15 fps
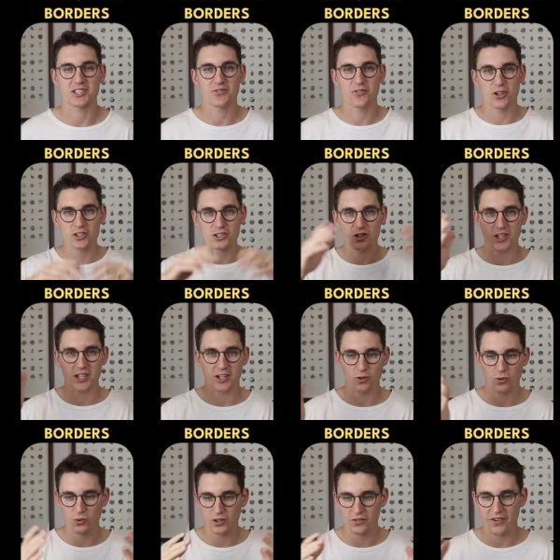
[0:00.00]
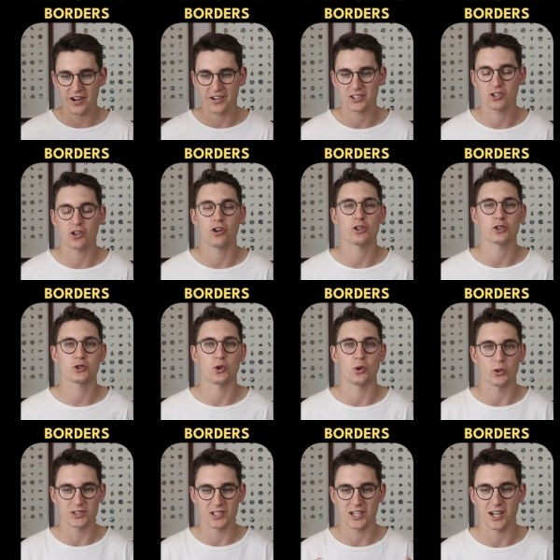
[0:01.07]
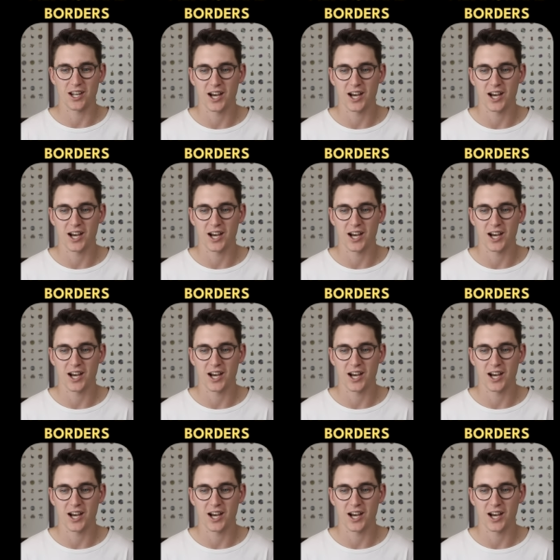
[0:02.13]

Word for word: First looking at all the various contours and